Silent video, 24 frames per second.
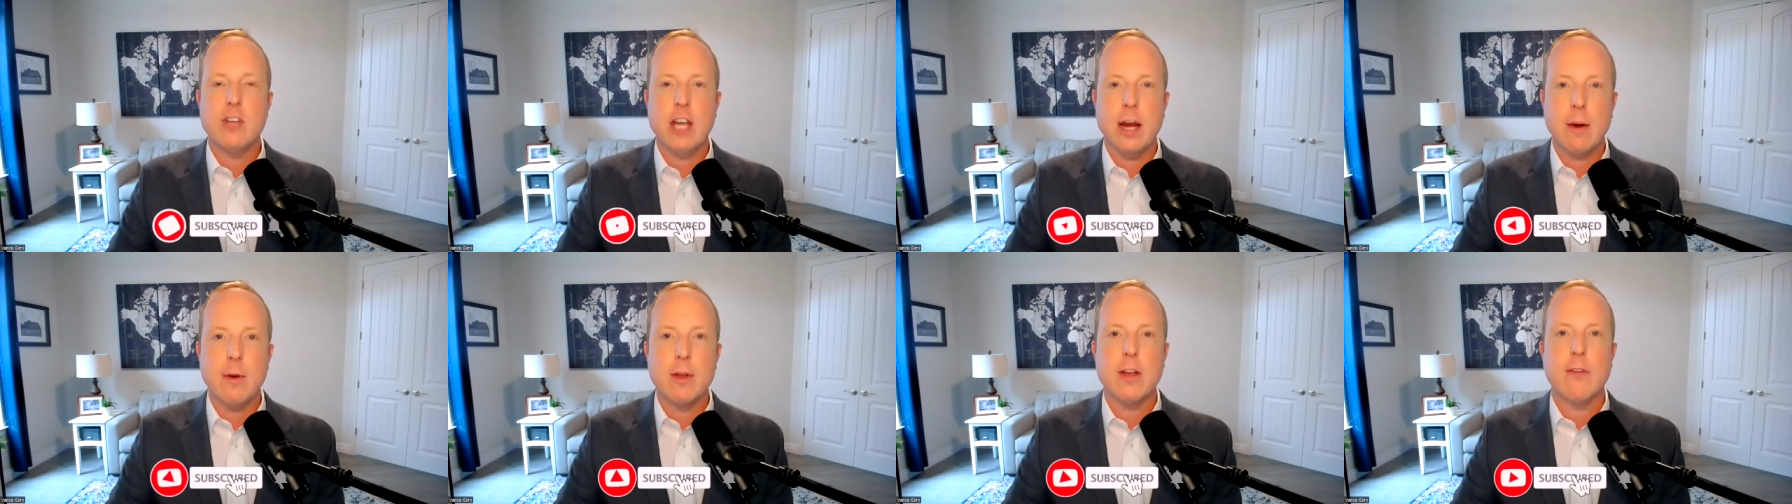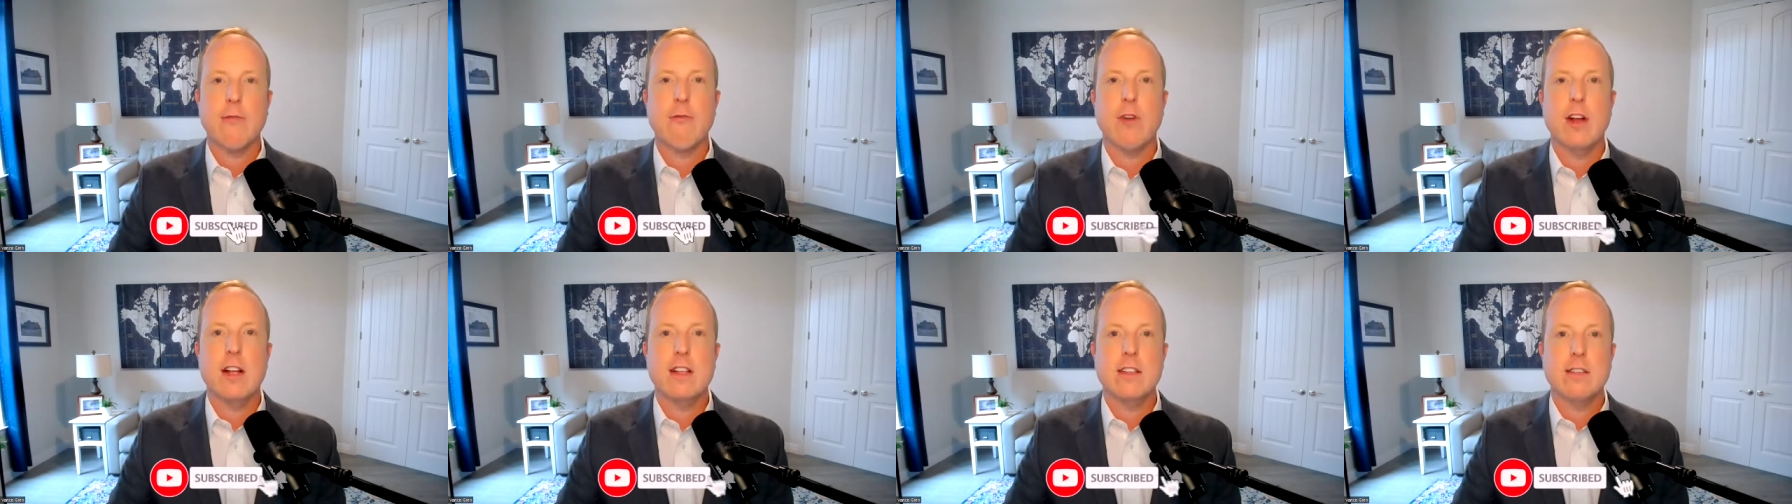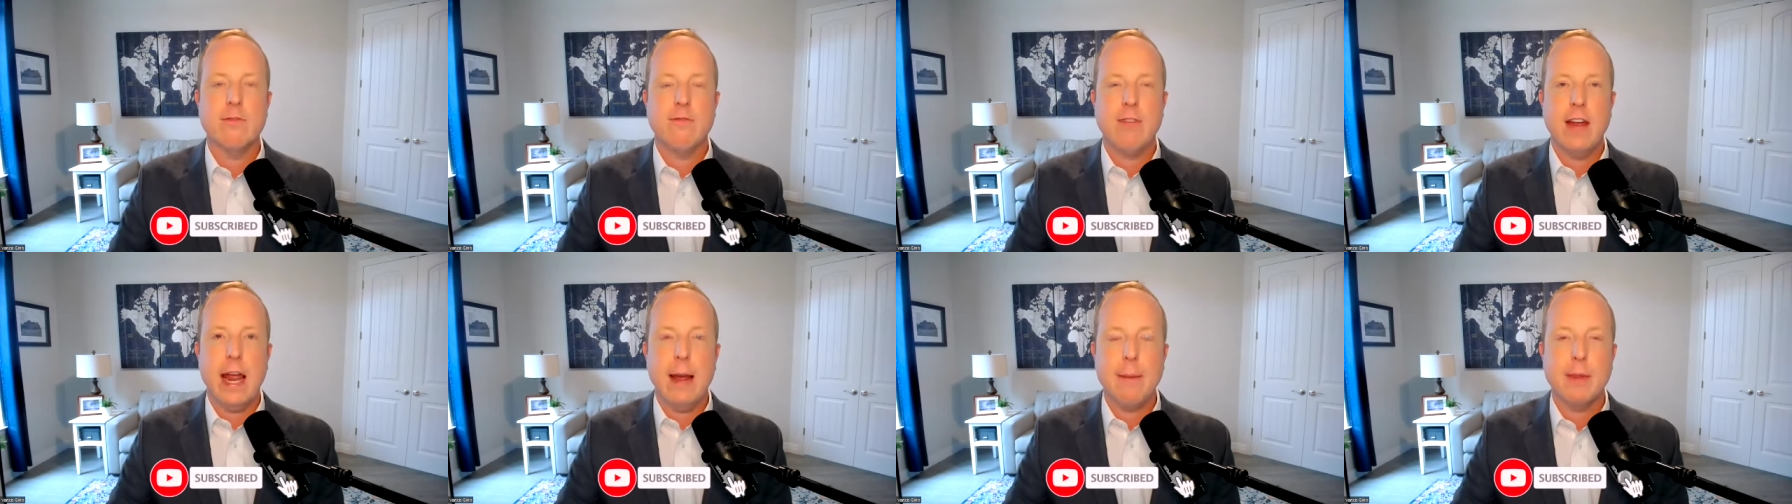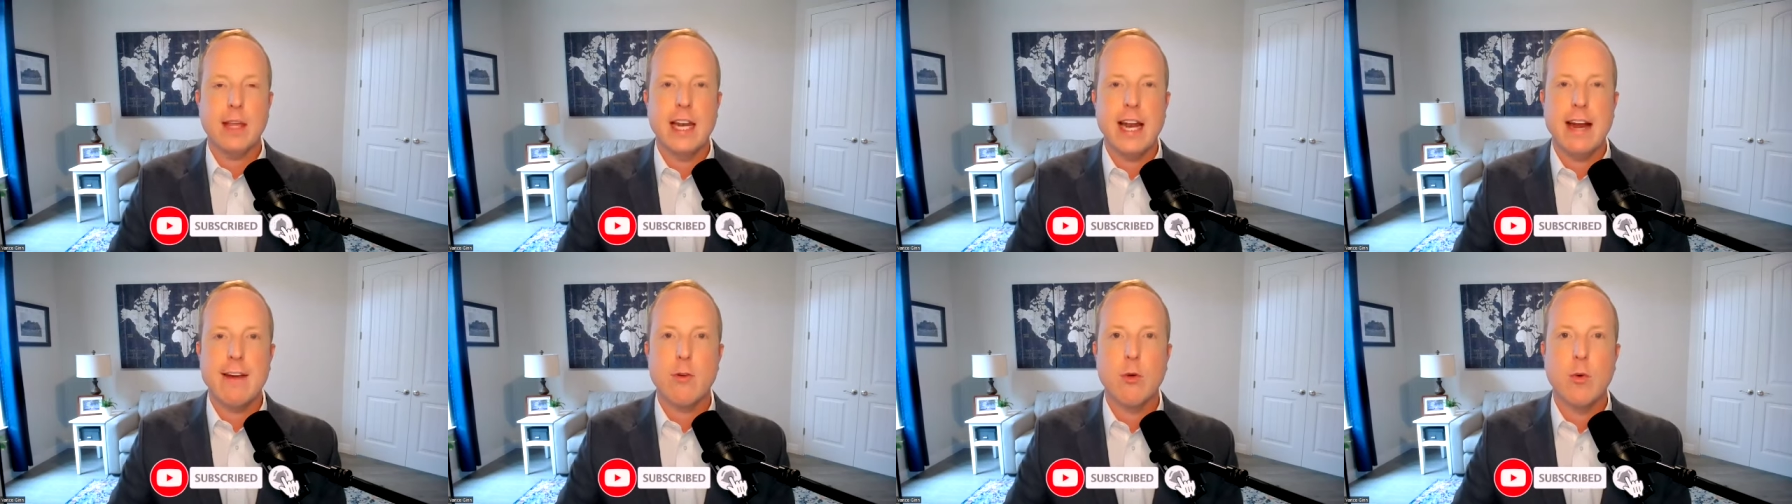share with your friends and
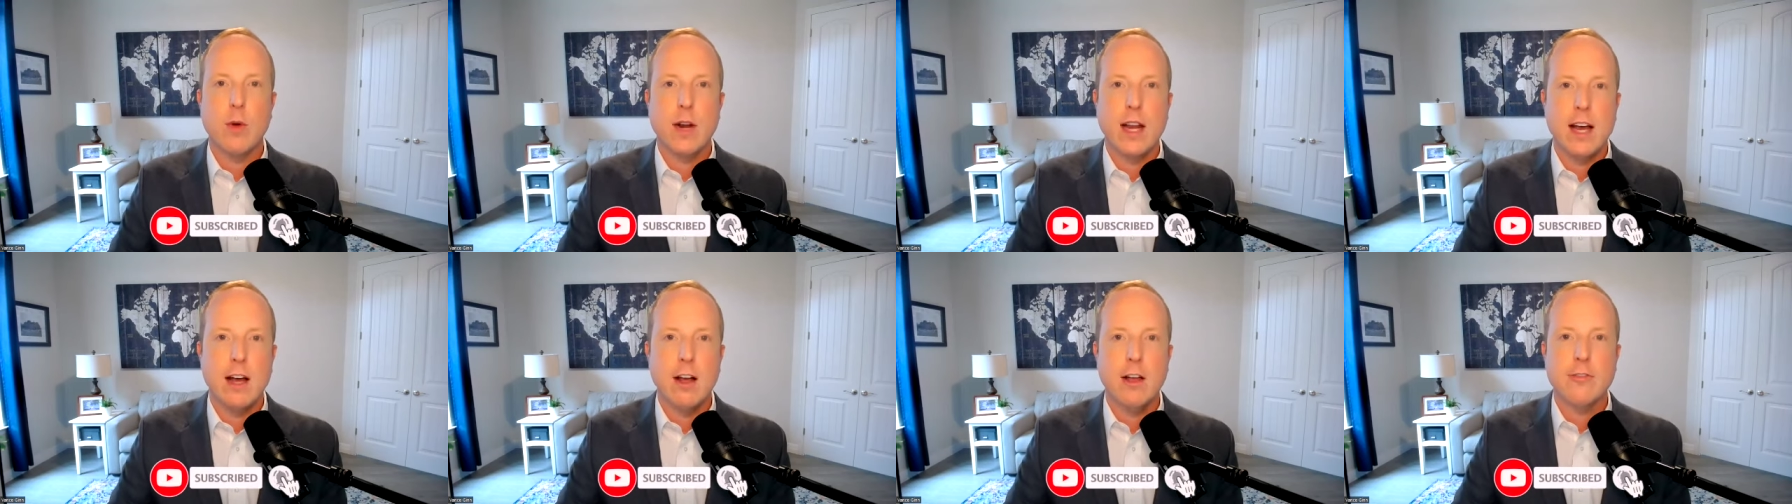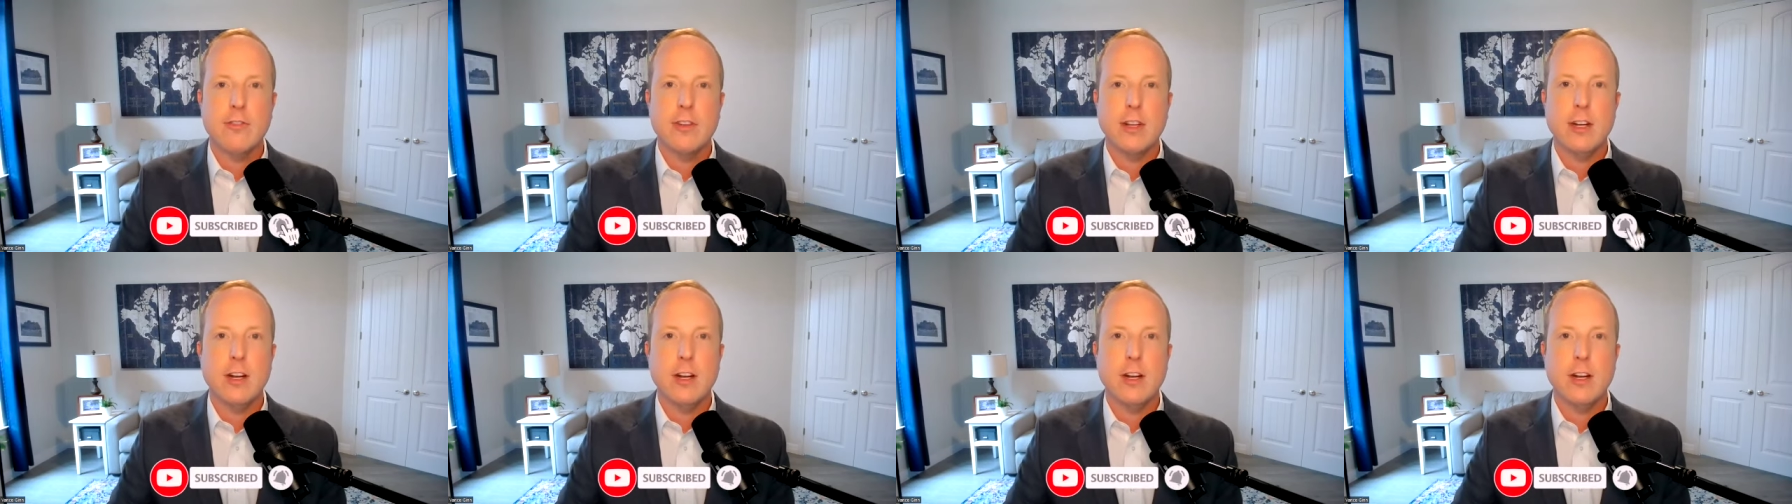family and everyone else.